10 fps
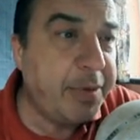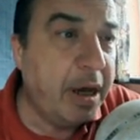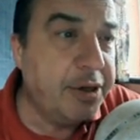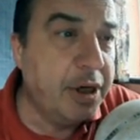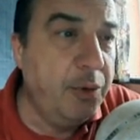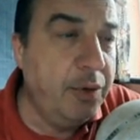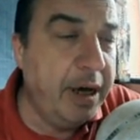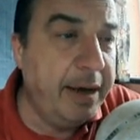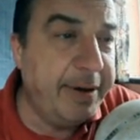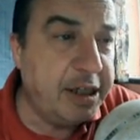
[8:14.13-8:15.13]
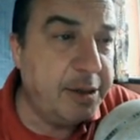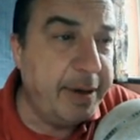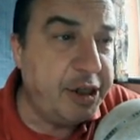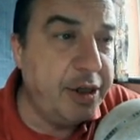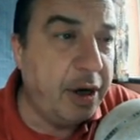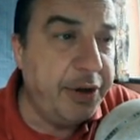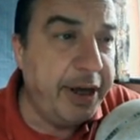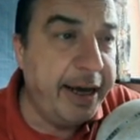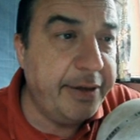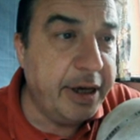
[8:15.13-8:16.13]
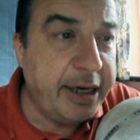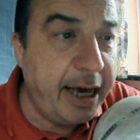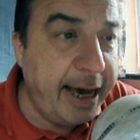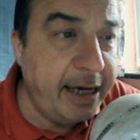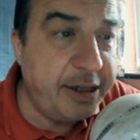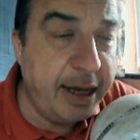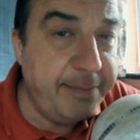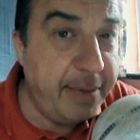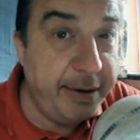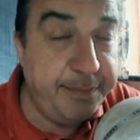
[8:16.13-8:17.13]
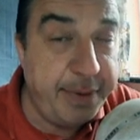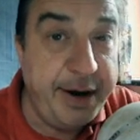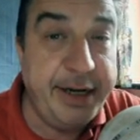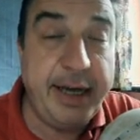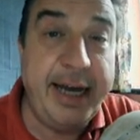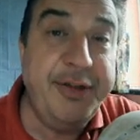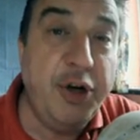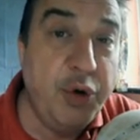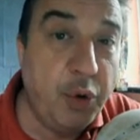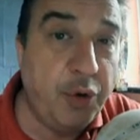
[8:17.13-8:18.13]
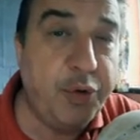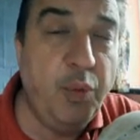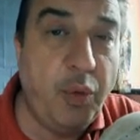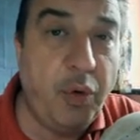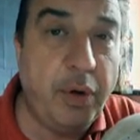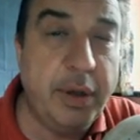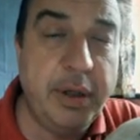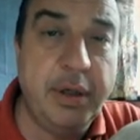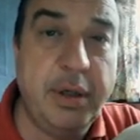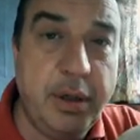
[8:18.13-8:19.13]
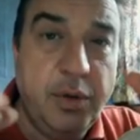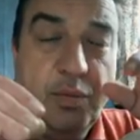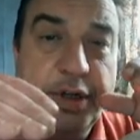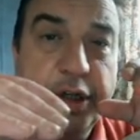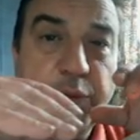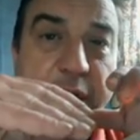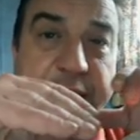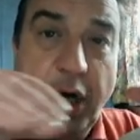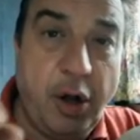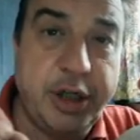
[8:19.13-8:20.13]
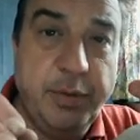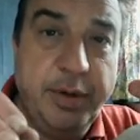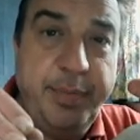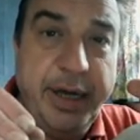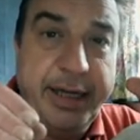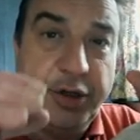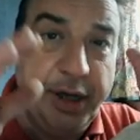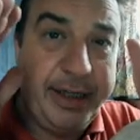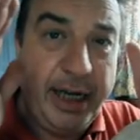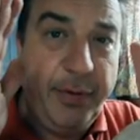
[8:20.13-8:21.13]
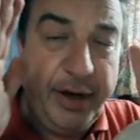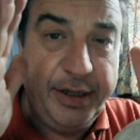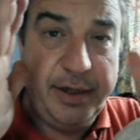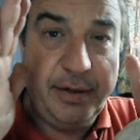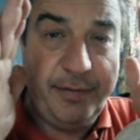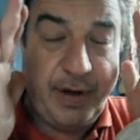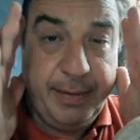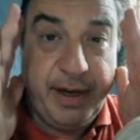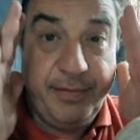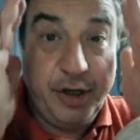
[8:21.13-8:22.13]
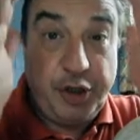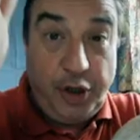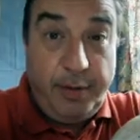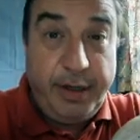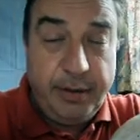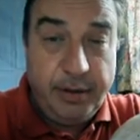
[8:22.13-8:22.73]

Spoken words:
So, as it's mentioned on there, the king is then buried in the north wall, which is where the altar would be. So the idea is, if I'm giving a sermon,